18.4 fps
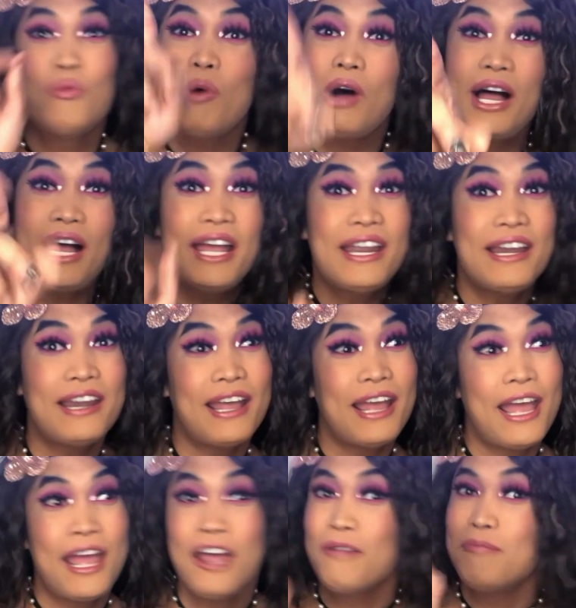1,
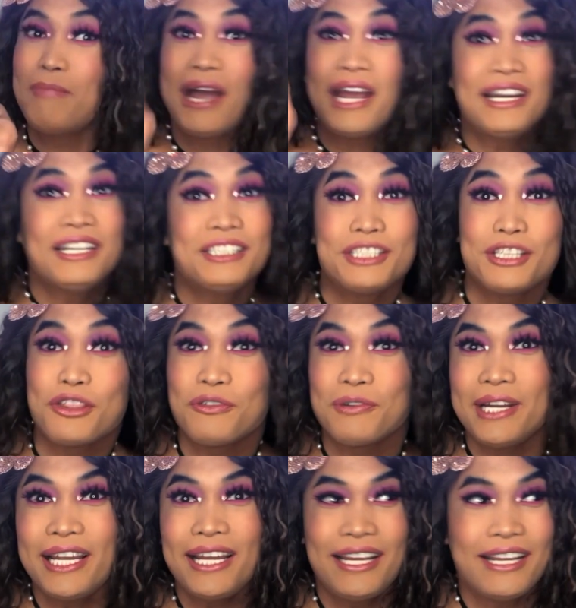
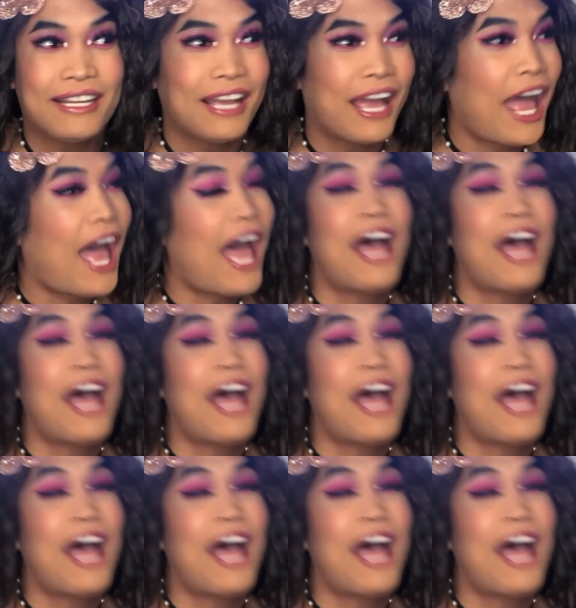-3.